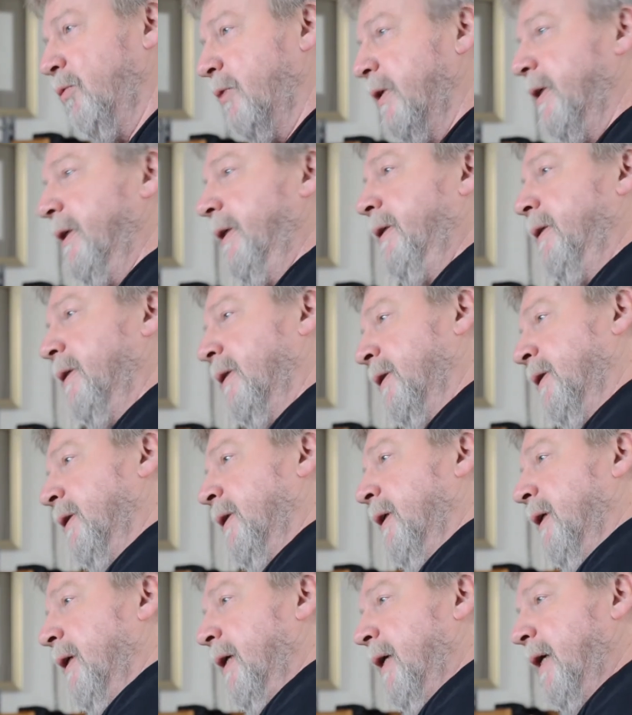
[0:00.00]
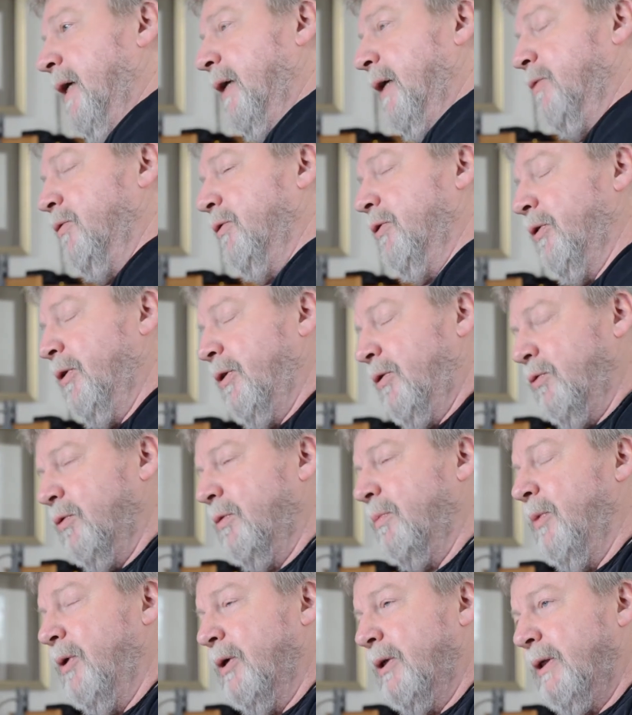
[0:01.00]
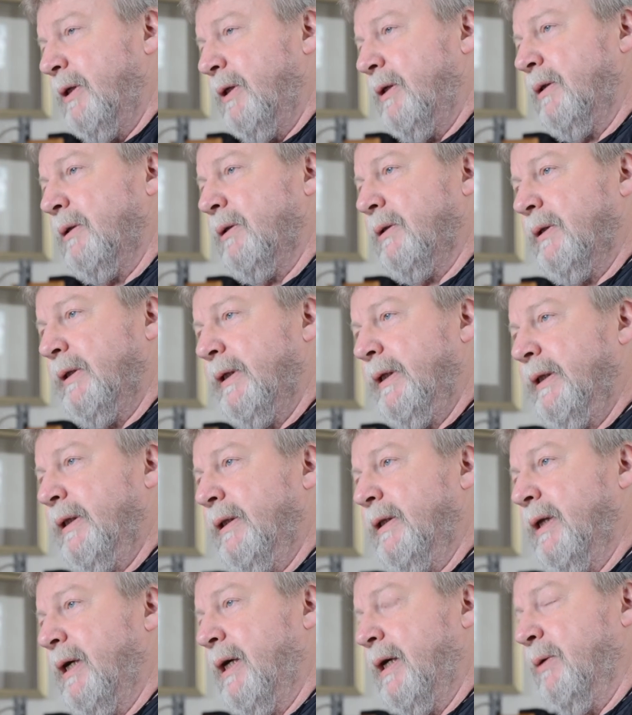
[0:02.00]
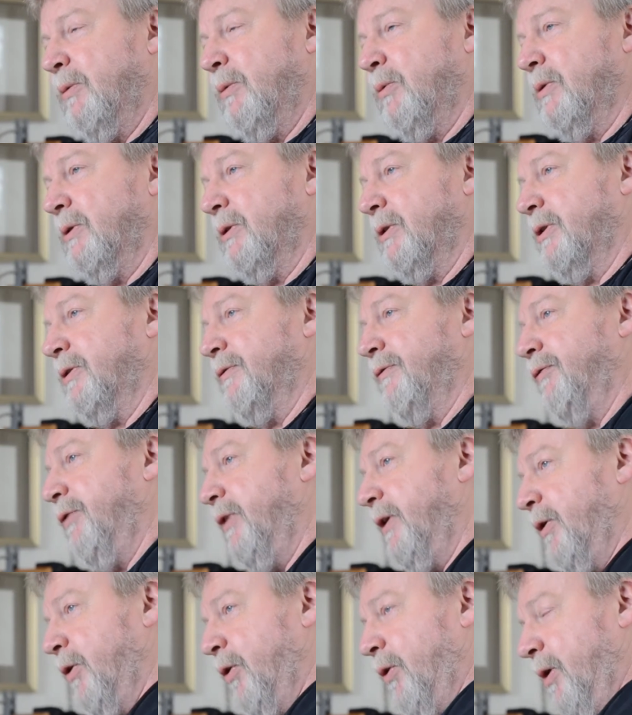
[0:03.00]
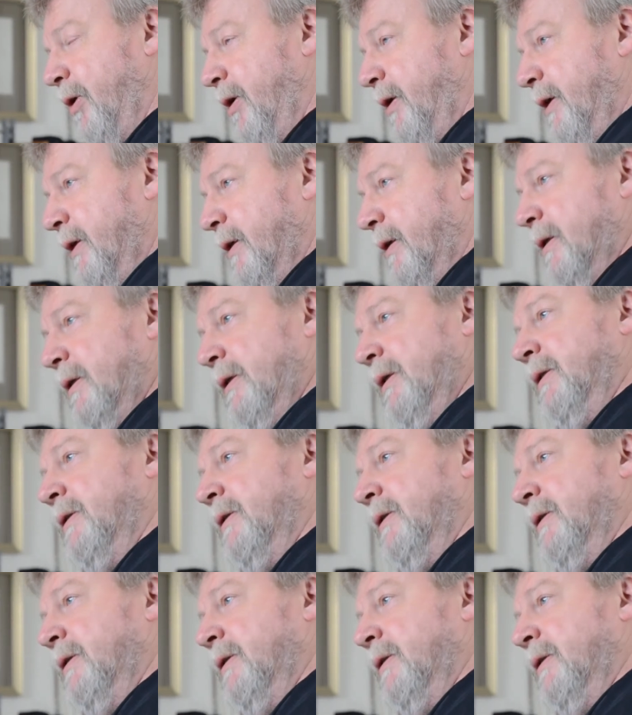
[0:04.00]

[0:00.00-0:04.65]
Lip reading: okay. I could earn good money, and I was free earning